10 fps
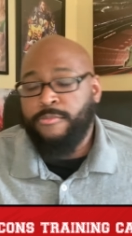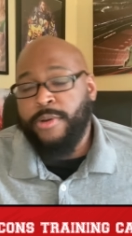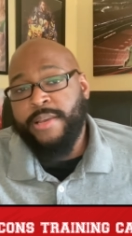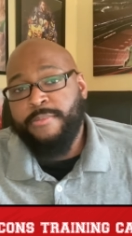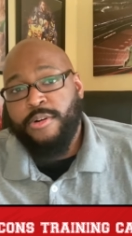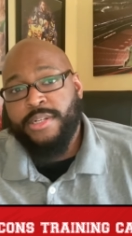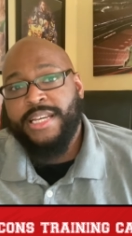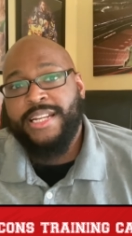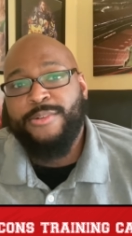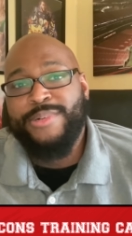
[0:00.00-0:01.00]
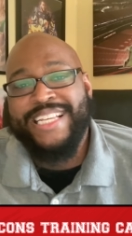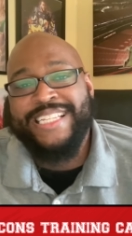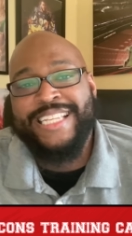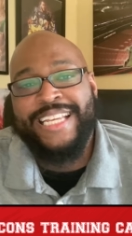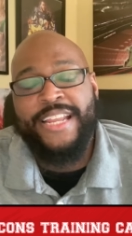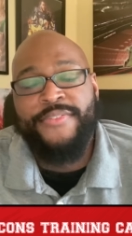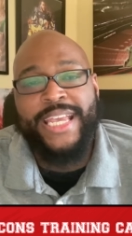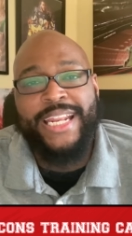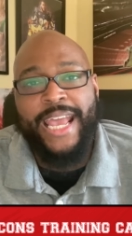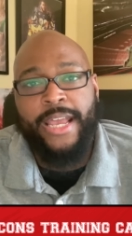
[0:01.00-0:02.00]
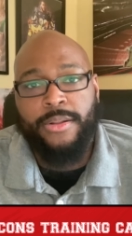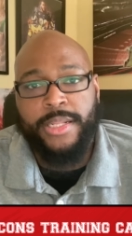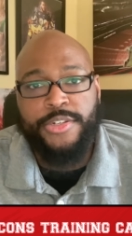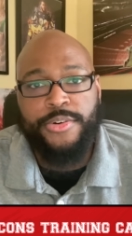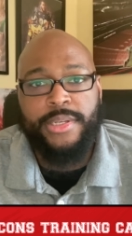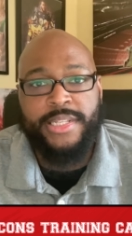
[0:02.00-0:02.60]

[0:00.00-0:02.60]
Raheem Morris said it was a significant ankle injury.